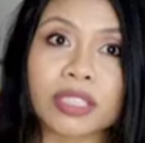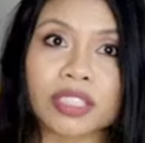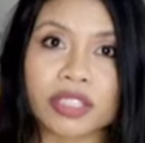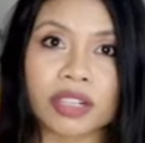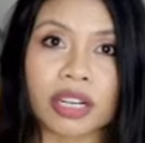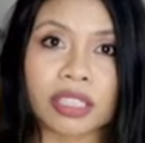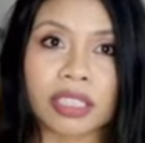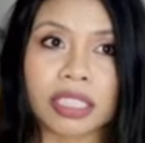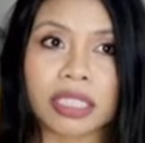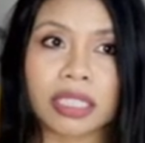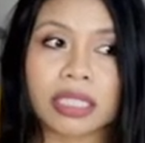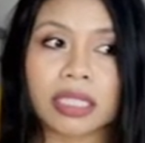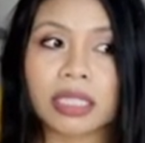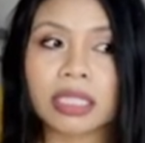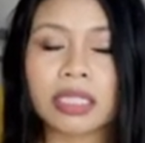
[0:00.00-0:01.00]
I was
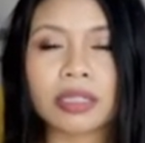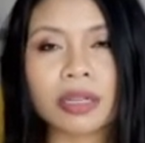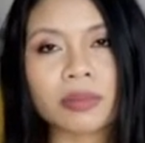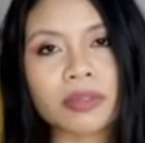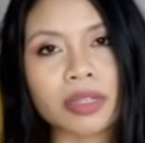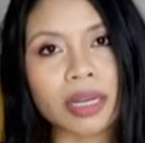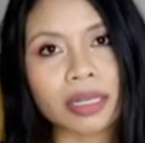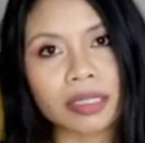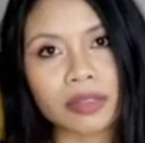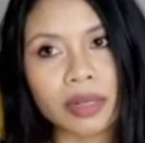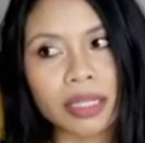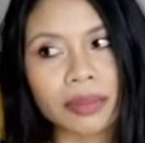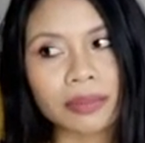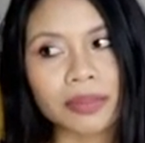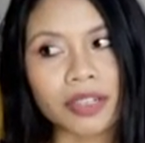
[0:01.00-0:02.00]
struggling, so
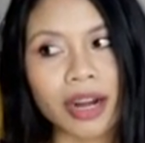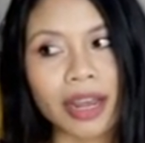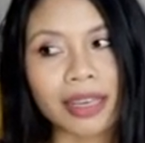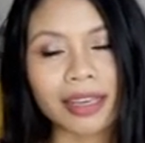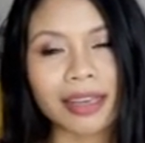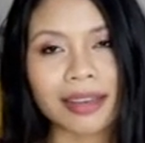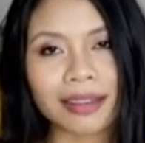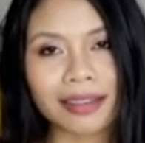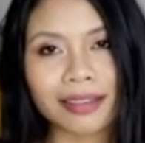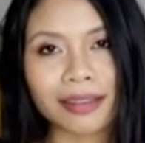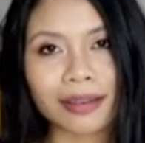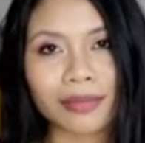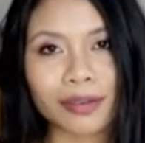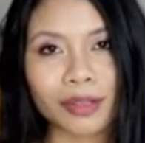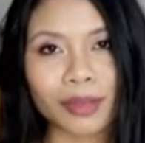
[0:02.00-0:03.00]
I am trying it
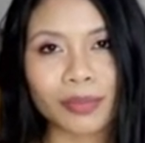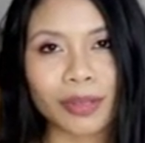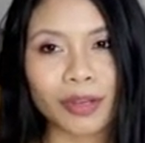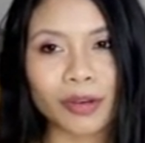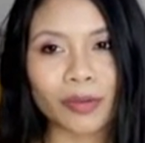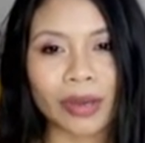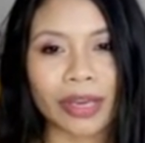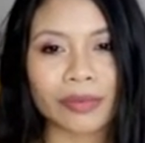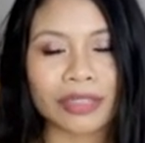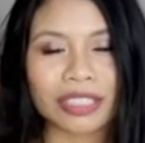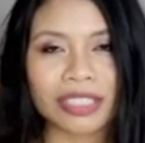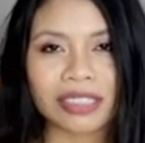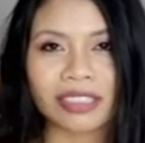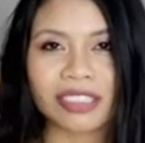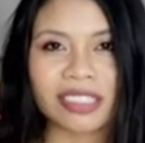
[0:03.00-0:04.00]
the Filipino way,
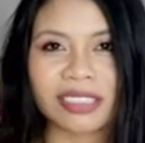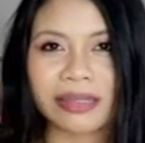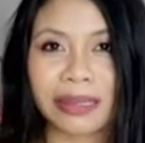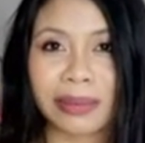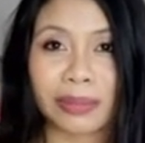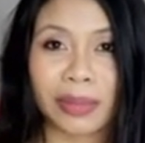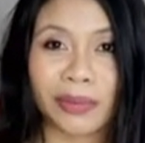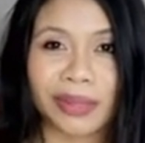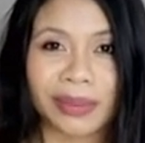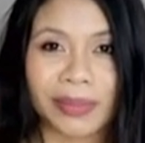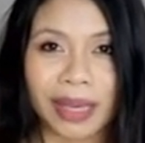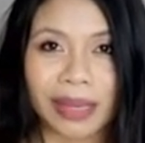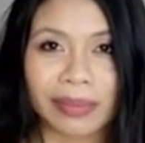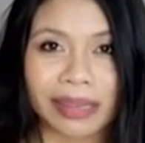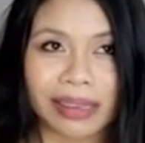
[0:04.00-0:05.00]
which is just sleeping with
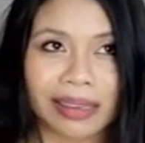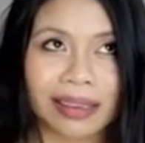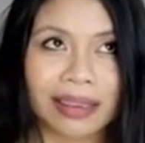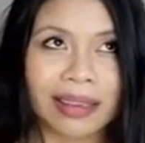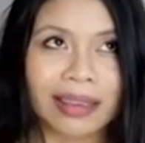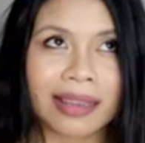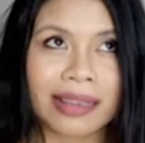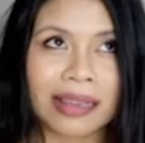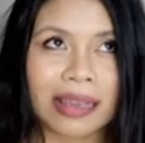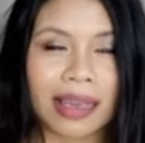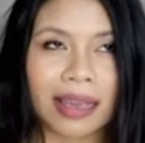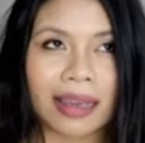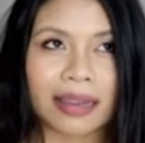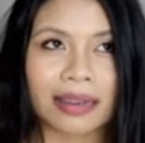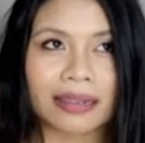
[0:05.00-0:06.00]
a baby,
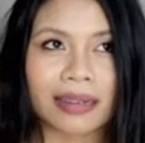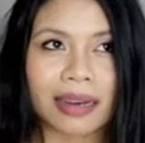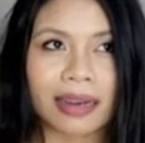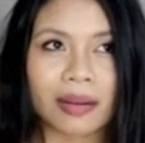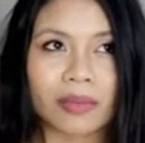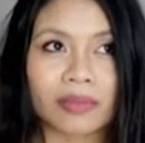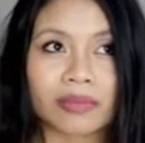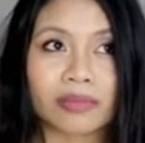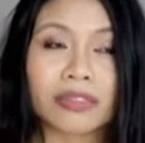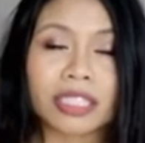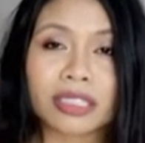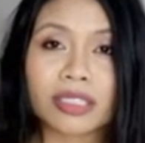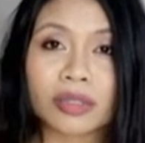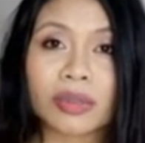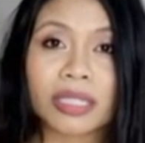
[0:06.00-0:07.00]
and
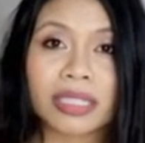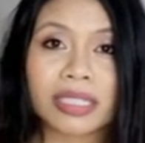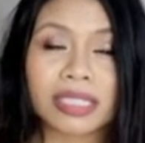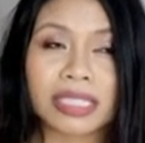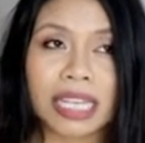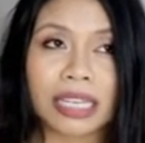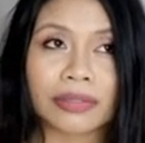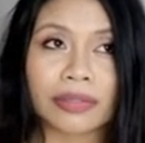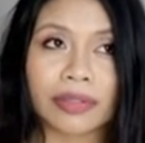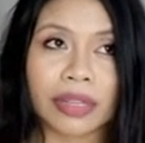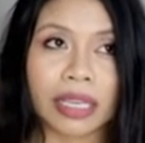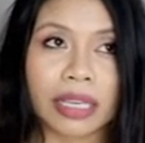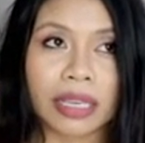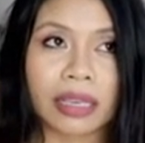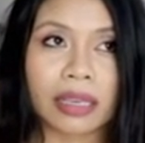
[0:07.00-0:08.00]
just do it
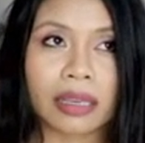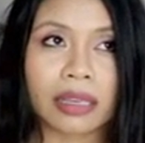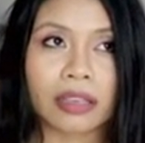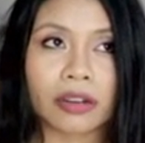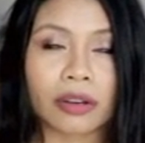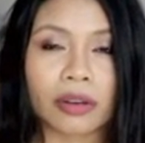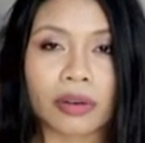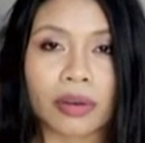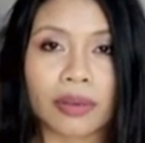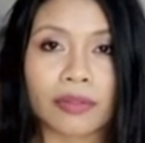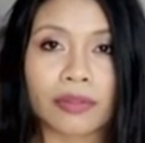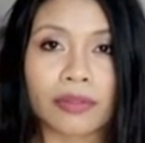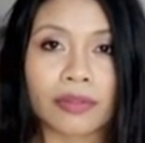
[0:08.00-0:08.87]
safely, you know.